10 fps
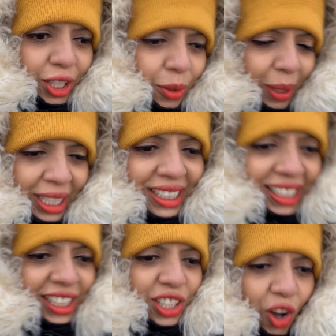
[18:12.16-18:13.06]
when he
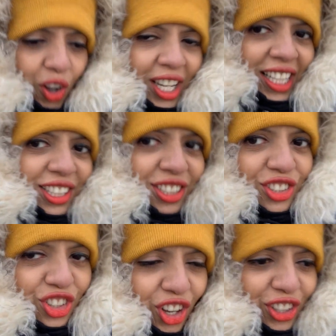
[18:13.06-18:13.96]
sits on his
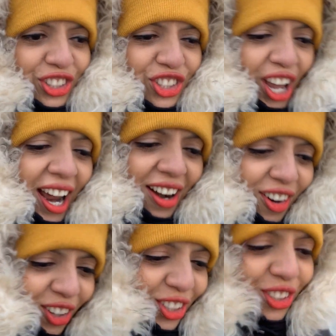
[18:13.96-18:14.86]
chair
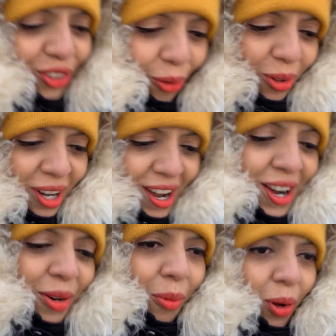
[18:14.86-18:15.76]
or the throne,
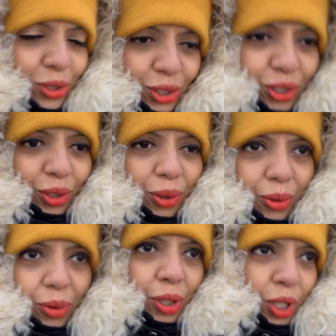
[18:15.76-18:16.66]

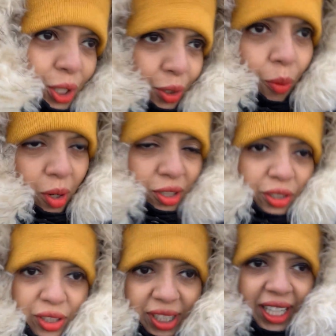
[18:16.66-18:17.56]
wanted
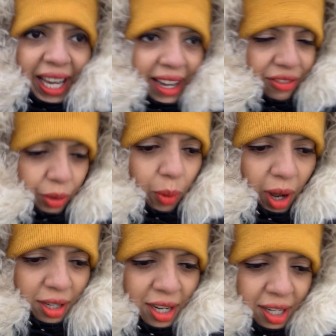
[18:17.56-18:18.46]
to see everyone.